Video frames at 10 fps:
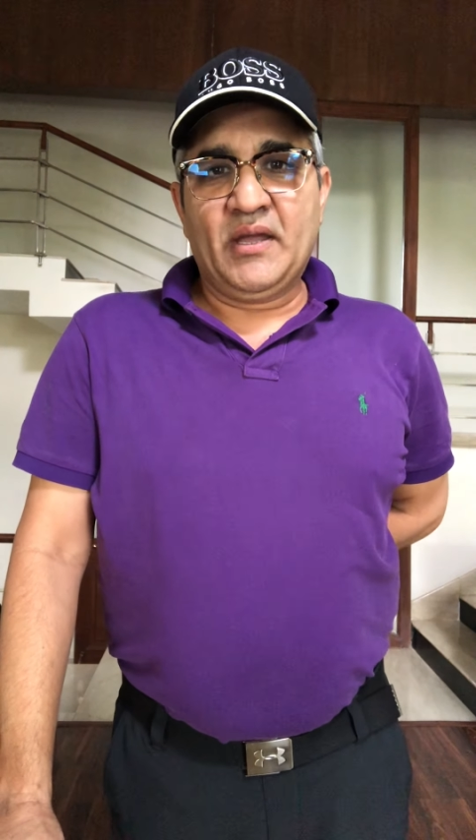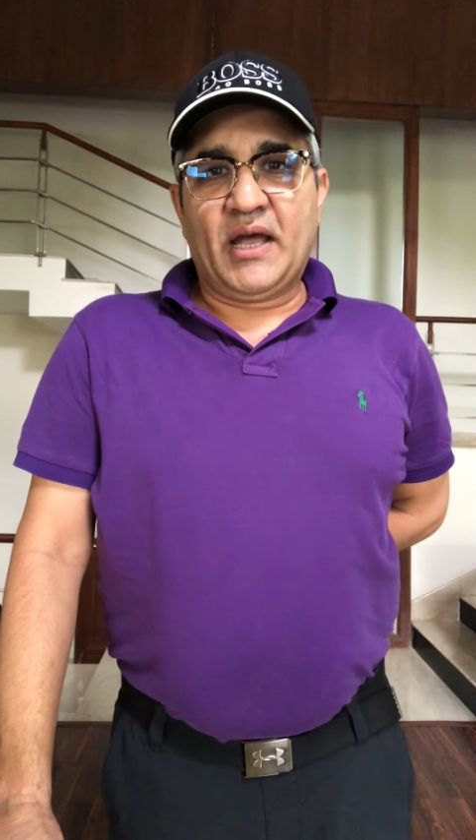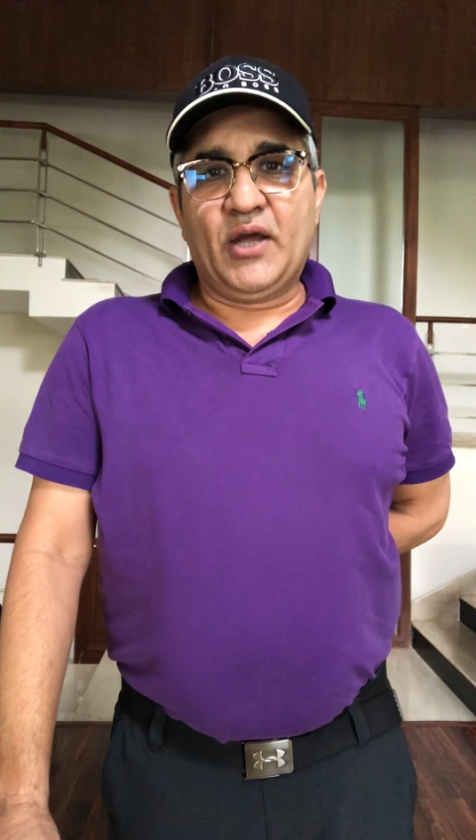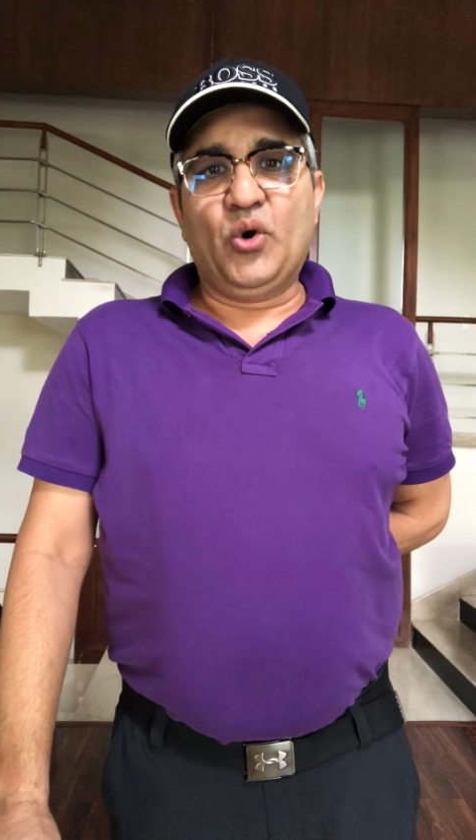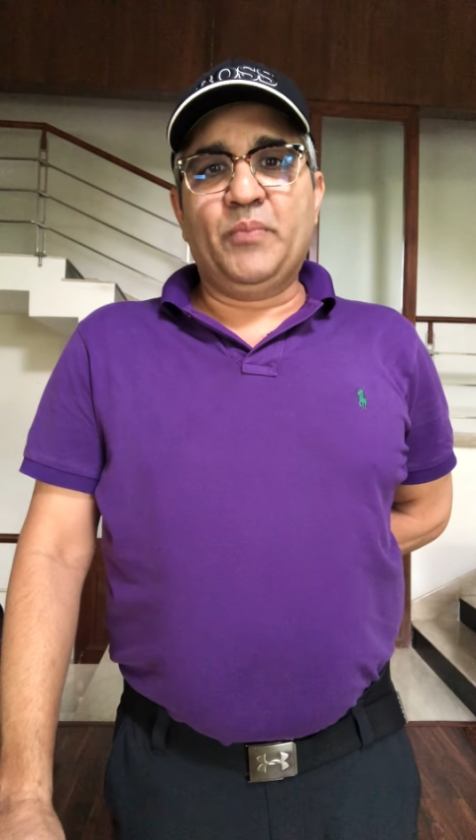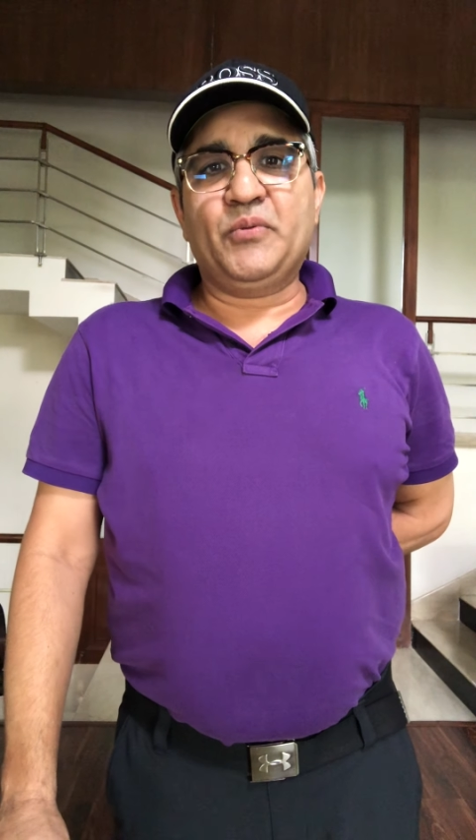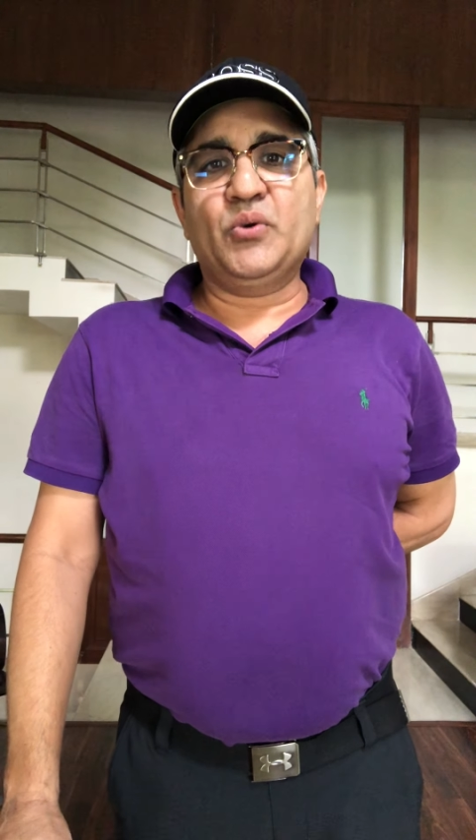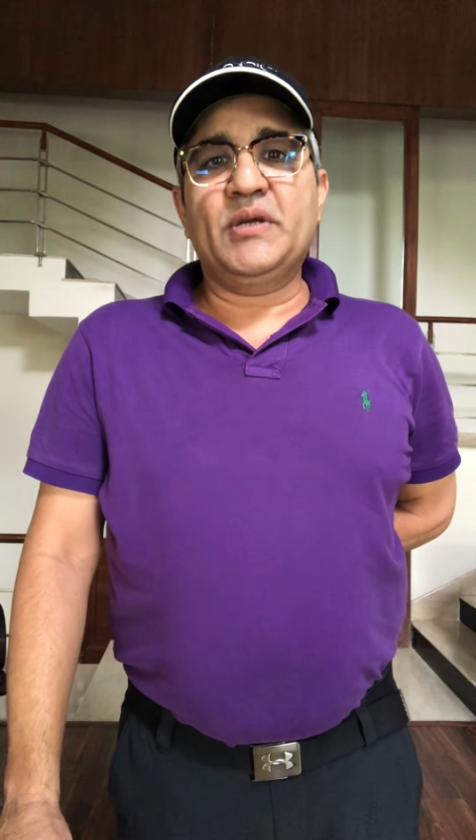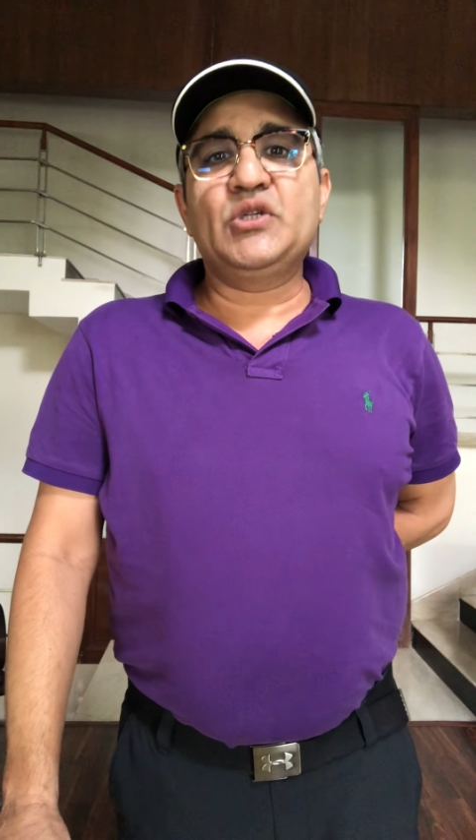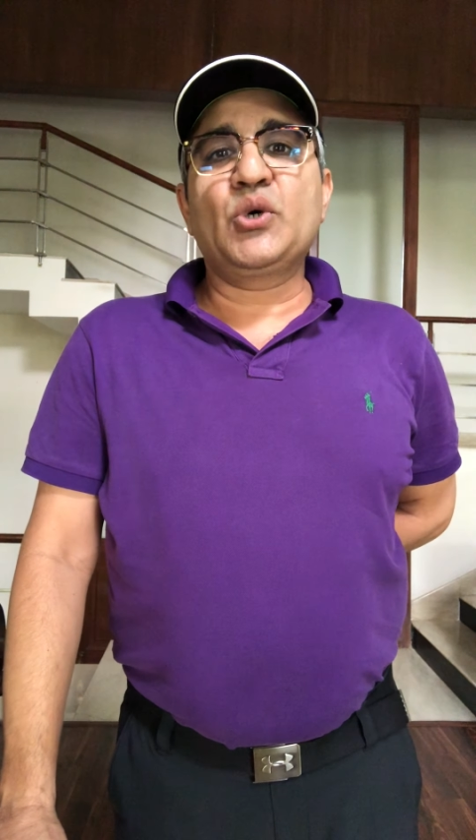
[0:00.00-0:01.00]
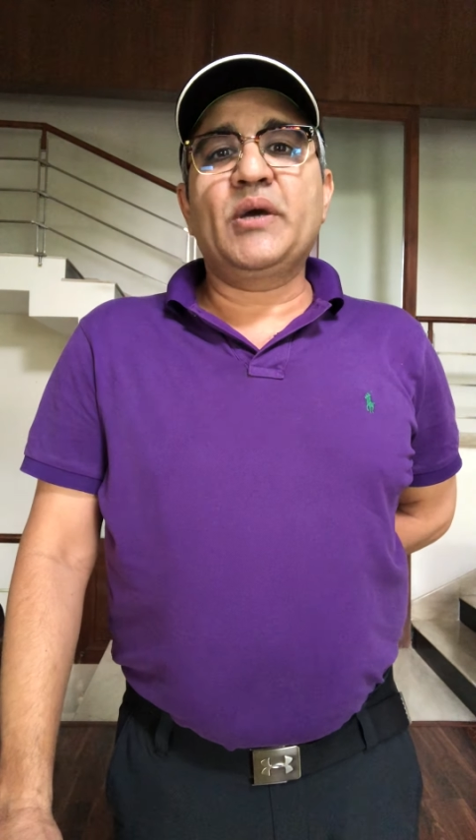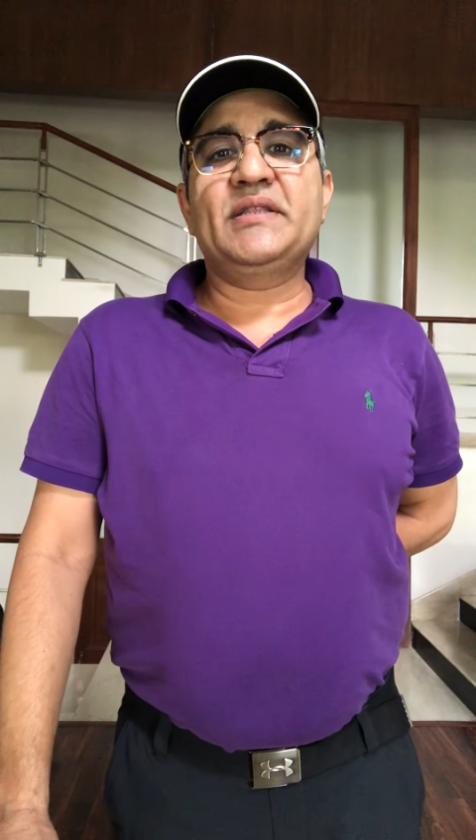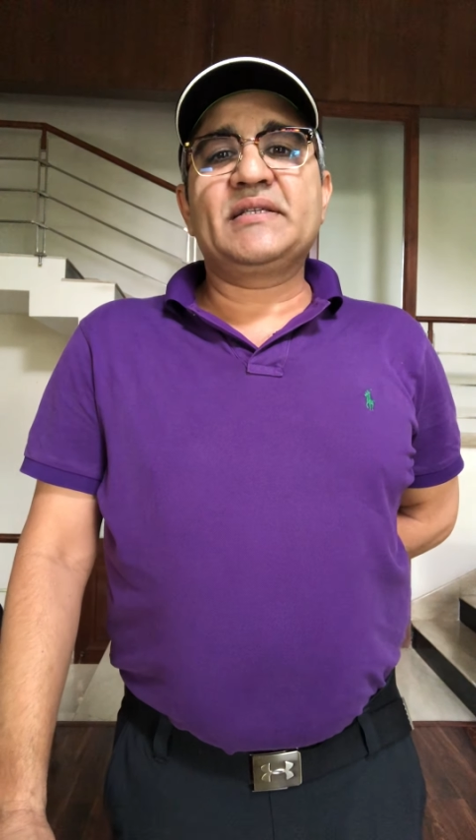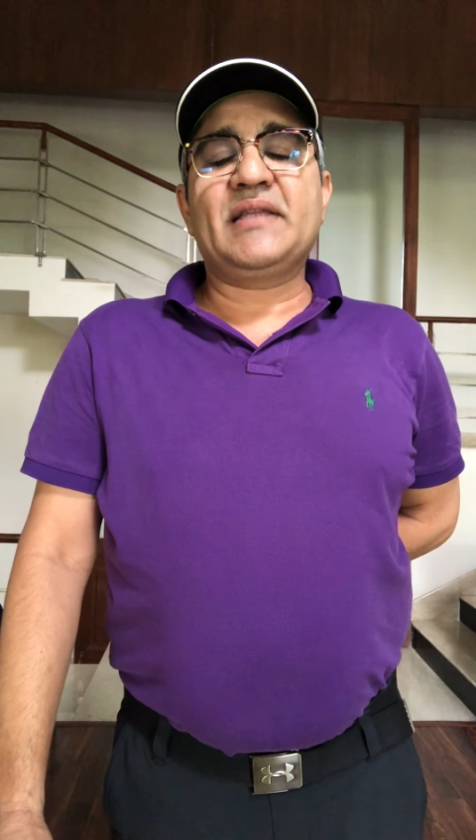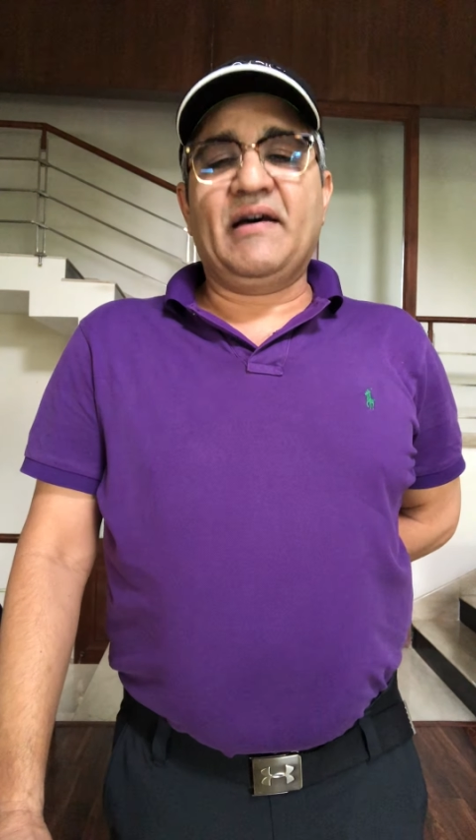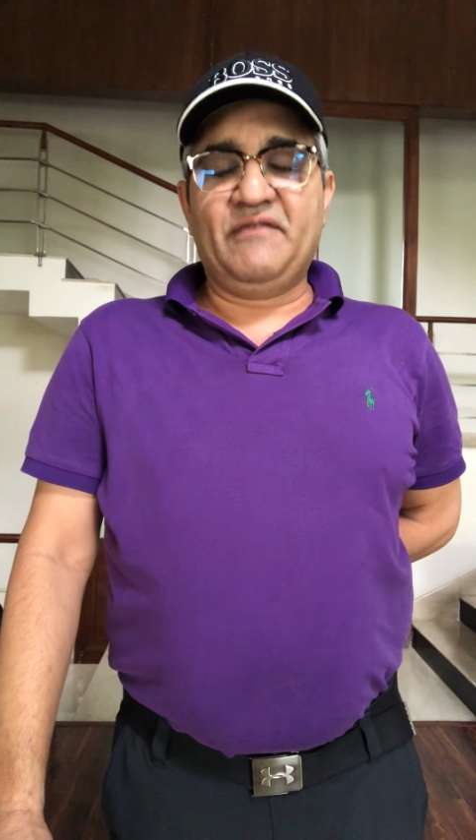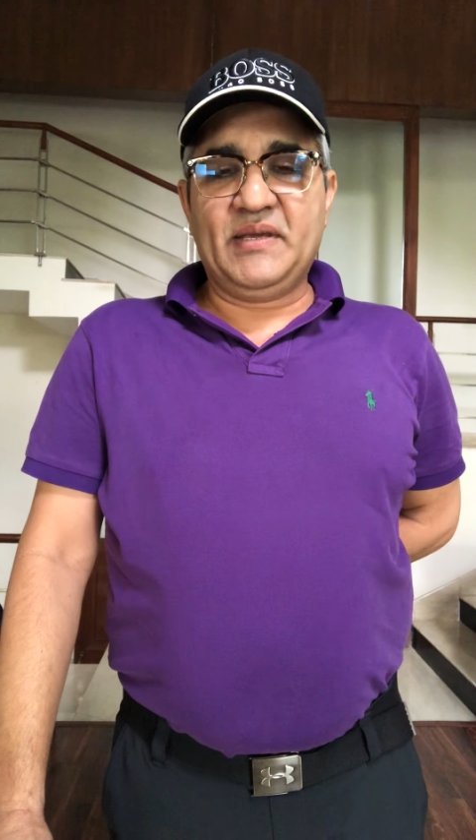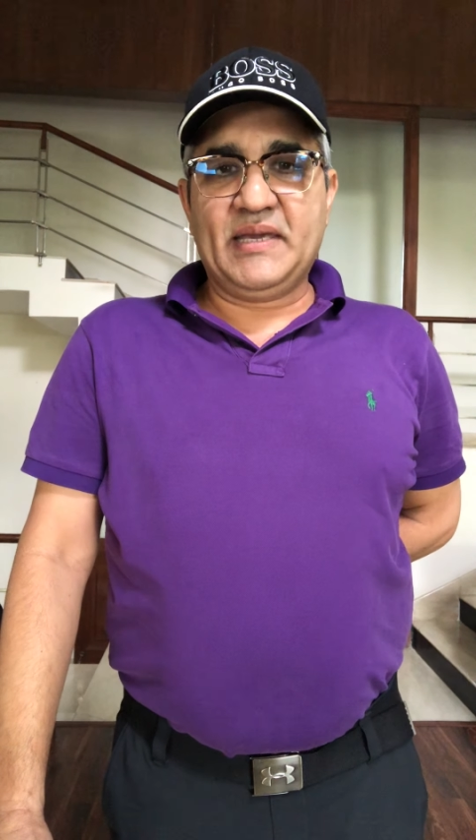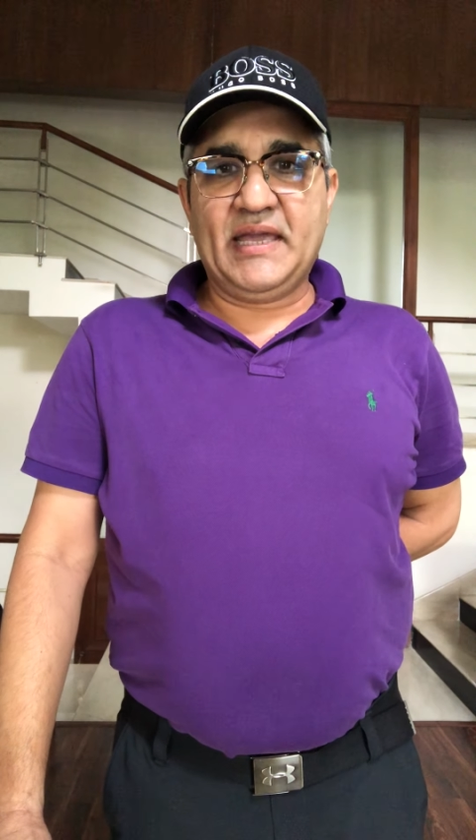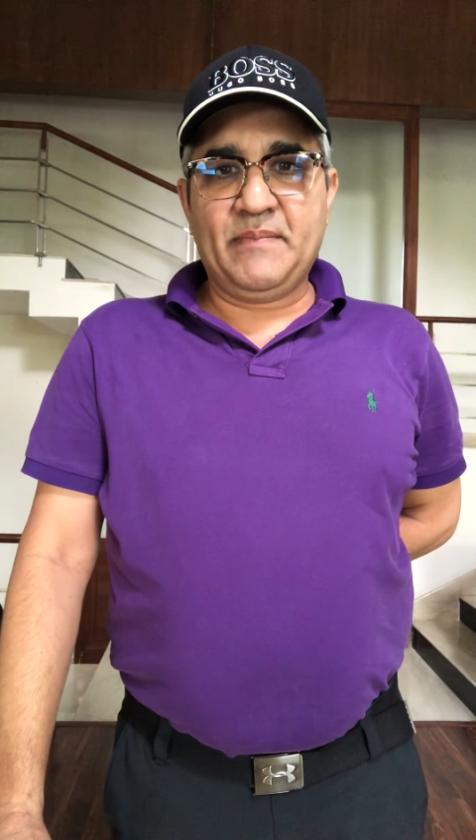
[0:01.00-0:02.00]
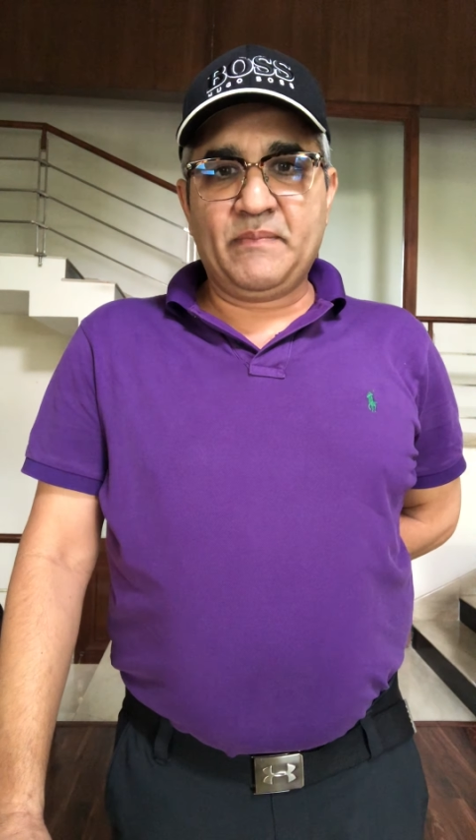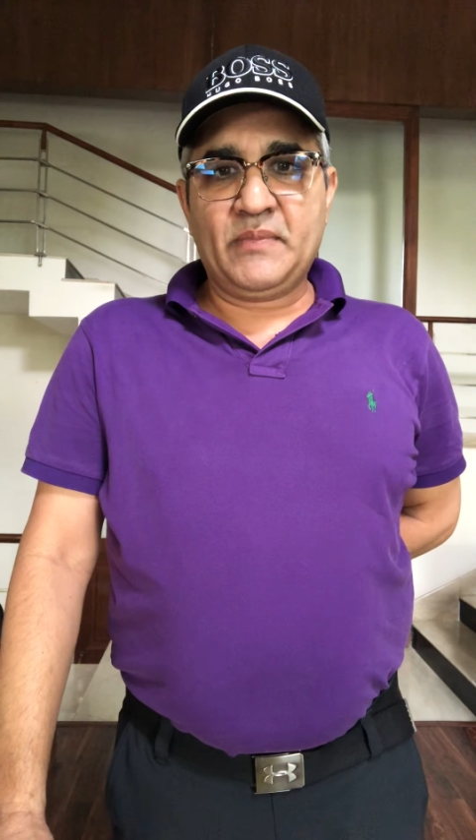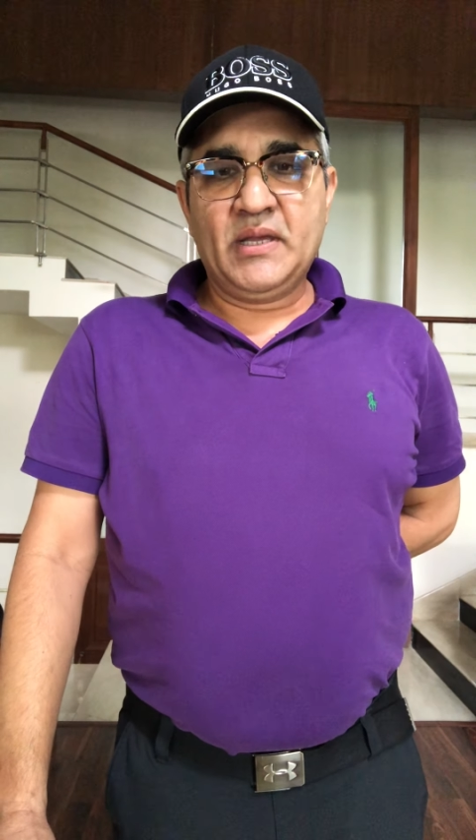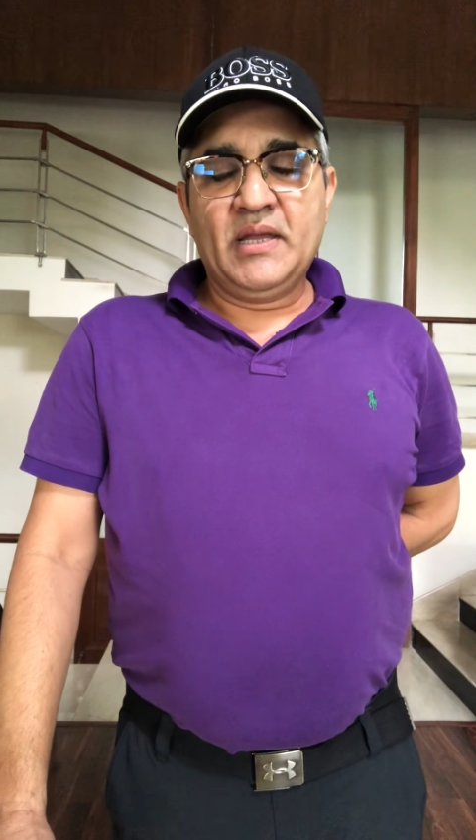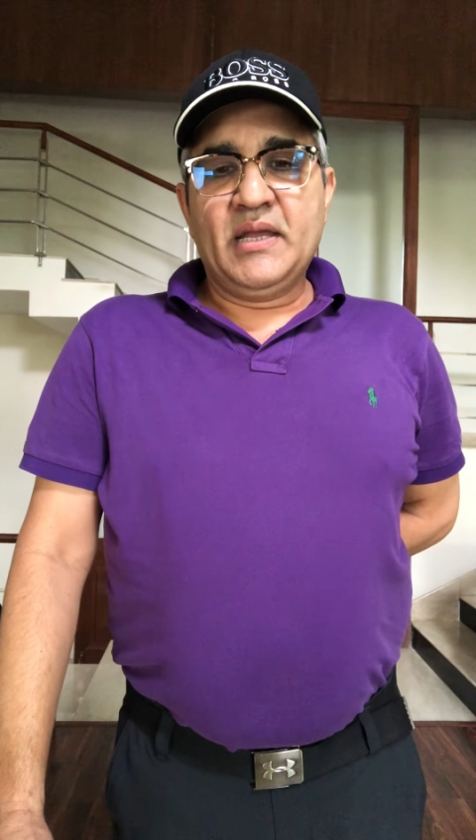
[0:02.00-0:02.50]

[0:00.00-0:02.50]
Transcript: I hope you enjoy this lovely game.